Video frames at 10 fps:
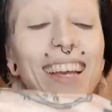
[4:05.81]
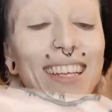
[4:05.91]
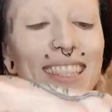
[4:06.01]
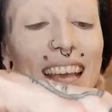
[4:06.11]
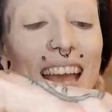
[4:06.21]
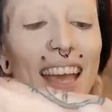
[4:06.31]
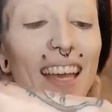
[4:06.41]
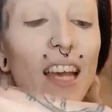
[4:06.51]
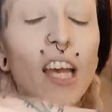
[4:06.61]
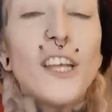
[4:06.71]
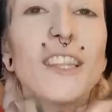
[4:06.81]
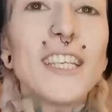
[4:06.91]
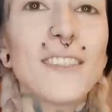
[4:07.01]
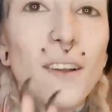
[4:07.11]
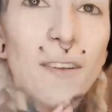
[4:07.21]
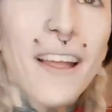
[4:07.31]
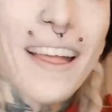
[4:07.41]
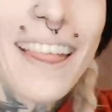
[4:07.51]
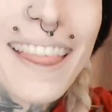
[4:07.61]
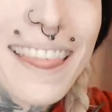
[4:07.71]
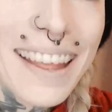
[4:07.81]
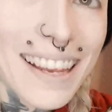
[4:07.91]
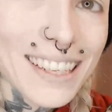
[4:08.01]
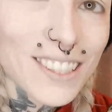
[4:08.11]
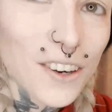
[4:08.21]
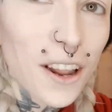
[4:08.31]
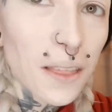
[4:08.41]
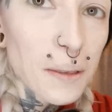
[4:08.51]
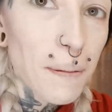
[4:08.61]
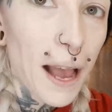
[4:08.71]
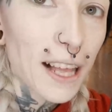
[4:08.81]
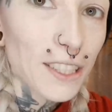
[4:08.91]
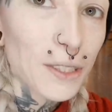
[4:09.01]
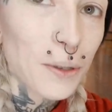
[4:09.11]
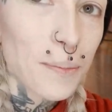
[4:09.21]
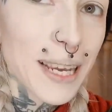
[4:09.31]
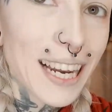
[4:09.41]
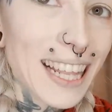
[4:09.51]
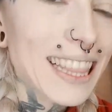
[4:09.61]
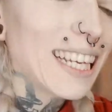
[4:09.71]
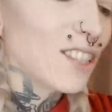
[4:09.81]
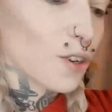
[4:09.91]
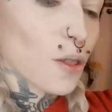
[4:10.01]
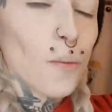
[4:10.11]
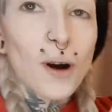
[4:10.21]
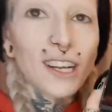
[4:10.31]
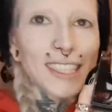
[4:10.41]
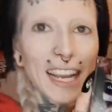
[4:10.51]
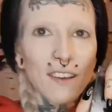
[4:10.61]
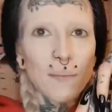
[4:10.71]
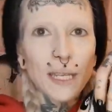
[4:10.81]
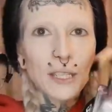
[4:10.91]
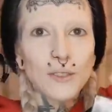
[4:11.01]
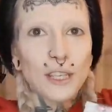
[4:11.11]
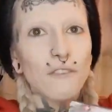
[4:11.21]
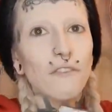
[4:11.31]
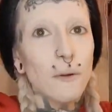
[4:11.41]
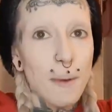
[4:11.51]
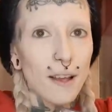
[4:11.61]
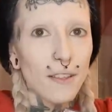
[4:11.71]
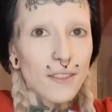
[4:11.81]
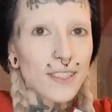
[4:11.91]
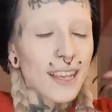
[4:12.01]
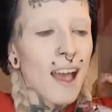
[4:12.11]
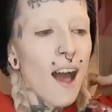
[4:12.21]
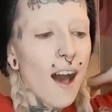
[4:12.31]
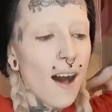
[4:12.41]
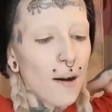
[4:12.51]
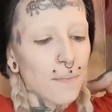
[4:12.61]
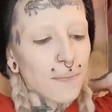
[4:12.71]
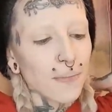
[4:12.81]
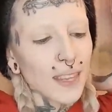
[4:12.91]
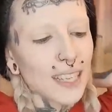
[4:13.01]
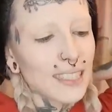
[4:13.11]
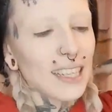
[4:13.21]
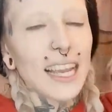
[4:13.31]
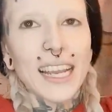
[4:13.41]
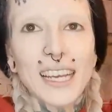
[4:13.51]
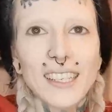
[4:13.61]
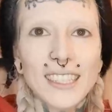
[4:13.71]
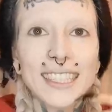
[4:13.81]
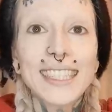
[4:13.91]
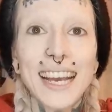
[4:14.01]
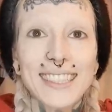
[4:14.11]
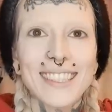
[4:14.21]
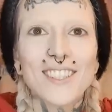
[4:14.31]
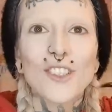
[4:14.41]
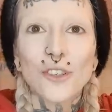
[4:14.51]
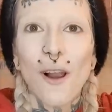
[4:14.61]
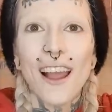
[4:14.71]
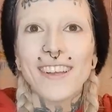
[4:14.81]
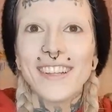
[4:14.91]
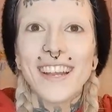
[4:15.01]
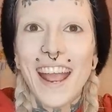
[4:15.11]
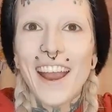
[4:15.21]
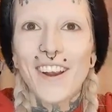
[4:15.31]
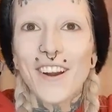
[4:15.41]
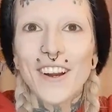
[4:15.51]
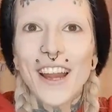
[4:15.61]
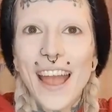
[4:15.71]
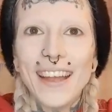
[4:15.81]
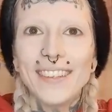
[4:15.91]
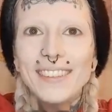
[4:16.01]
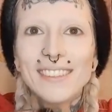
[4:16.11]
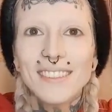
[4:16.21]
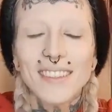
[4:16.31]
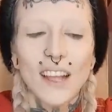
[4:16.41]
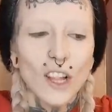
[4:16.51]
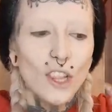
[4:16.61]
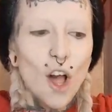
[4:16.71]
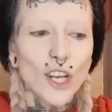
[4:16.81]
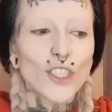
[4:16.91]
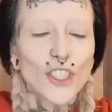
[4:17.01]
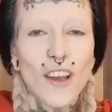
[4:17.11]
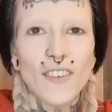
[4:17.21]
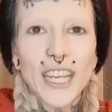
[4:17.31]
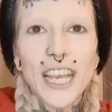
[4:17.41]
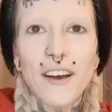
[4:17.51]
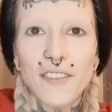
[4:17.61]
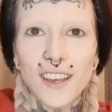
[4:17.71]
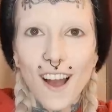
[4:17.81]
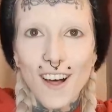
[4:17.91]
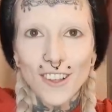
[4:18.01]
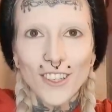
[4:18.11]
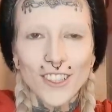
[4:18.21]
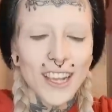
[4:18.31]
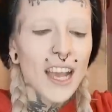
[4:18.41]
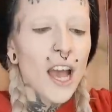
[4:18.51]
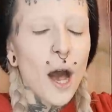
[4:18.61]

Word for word: It is a, these, these are not the palettes you'll be getting. These are the ones I have been using for months um, to like test trial and error and longevity of the colors.